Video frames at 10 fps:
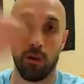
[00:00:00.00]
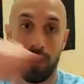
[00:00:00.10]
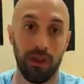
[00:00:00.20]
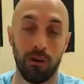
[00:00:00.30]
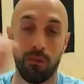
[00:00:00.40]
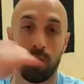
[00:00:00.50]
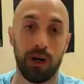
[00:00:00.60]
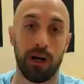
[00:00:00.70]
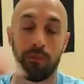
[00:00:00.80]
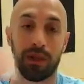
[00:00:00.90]
the rhythm
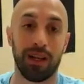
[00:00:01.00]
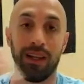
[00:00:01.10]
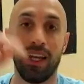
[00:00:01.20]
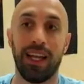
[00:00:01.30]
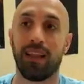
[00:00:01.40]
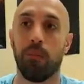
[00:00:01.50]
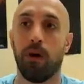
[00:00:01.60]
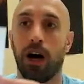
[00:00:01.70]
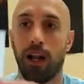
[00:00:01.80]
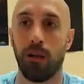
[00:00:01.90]
um, lead at the
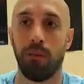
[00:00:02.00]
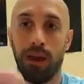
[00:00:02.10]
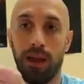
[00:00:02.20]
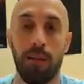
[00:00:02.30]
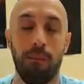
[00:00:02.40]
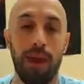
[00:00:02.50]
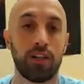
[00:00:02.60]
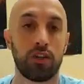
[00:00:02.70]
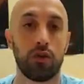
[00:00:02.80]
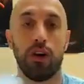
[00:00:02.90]
bottom and make
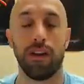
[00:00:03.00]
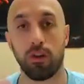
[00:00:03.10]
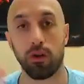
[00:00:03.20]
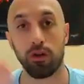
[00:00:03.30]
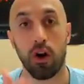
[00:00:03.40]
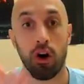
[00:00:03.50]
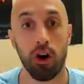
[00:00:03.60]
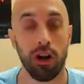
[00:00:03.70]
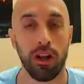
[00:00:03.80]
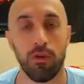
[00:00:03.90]
sure that those
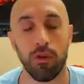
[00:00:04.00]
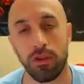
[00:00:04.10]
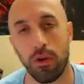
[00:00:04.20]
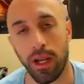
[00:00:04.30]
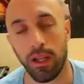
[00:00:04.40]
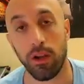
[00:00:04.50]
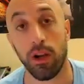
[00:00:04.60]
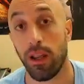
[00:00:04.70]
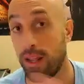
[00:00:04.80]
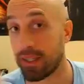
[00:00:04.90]
RR intervals are regular.
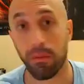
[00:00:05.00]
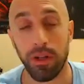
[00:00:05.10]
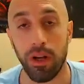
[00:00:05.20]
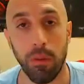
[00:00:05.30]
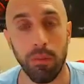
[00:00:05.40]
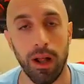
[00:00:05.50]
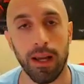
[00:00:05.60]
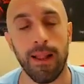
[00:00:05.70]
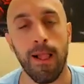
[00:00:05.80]
That's complete heart block.